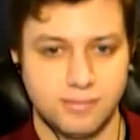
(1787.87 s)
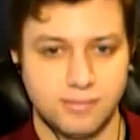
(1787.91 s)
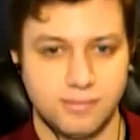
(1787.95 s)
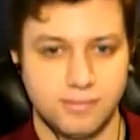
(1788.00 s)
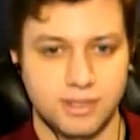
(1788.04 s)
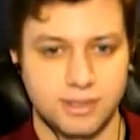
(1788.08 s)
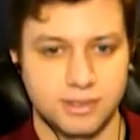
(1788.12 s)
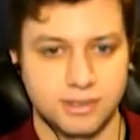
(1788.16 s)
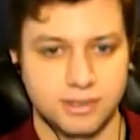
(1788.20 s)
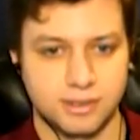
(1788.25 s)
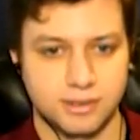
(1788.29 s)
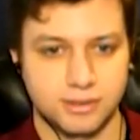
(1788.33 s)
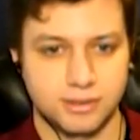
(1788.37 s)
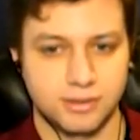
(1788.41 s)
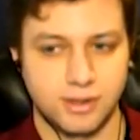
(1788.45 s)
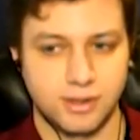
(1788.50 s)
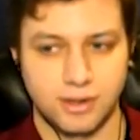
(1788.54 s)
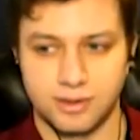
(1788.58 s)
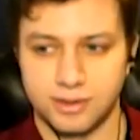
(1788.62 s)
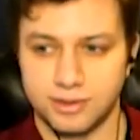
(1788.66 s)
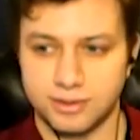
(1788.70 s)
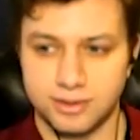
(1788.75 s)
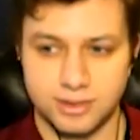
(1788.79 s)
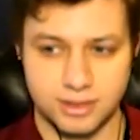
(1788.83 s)
into
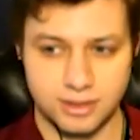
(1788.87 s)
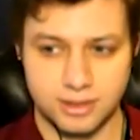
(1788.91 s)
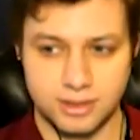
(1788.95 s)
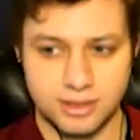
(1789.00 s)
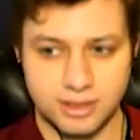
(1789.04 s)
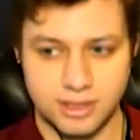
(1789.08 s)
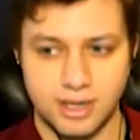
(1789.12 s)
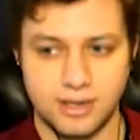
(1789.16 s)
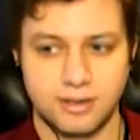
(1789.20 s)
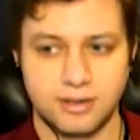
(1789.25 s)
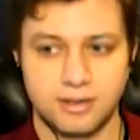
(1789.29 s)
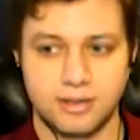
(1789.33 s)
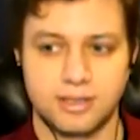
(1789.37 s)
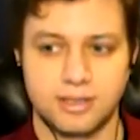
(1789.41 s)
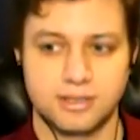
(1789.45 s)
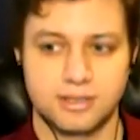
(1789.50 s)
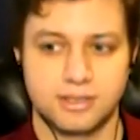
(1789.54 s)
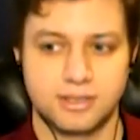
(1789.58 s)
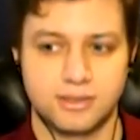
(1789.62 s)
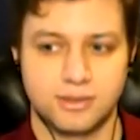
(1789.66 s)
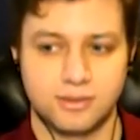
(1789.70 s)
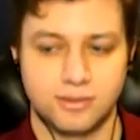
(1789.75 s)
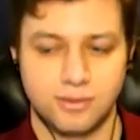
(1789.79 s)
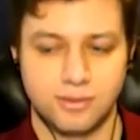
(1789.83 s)
our utility
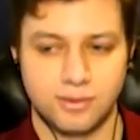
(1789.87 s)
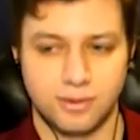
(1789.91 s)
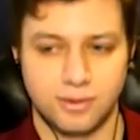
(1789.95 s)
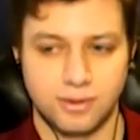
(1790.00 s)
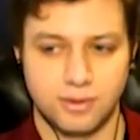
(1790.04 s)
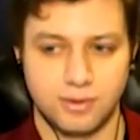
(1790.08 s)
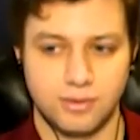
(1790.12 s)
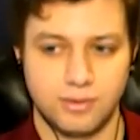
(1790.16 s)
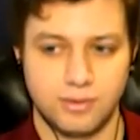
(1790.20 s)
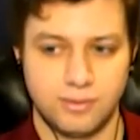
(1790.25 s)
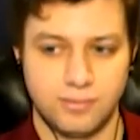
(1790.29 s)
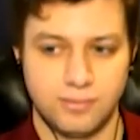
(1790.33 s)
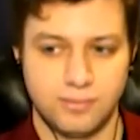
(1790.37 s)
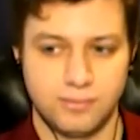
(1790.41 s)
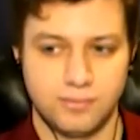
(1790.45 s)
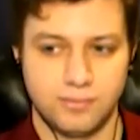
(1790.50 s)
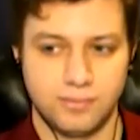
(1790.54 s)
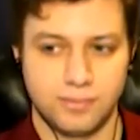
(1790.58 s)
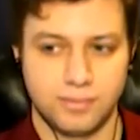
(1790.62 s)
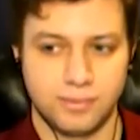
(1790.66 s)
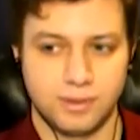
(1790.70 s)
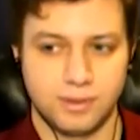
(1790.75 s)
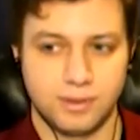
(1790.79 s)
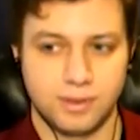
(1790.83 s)
calculation, or
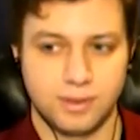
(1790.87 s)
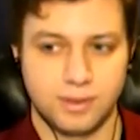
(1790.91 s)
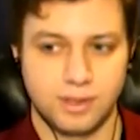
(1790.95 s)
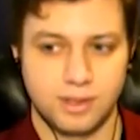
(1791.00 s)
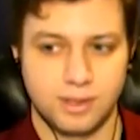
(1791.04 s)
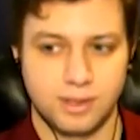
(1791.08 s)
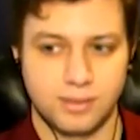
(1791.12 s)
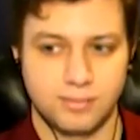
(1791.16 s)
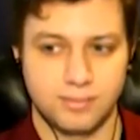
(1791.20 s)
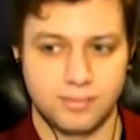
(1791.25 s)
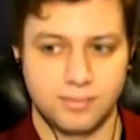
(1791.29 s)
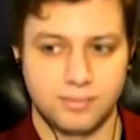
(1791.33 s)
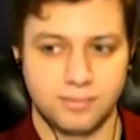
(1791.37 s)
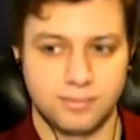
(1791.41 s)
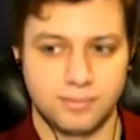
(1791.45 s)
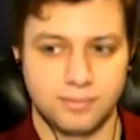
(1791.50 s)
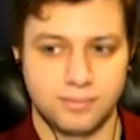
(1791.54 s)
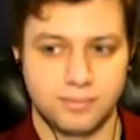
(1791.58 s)
um,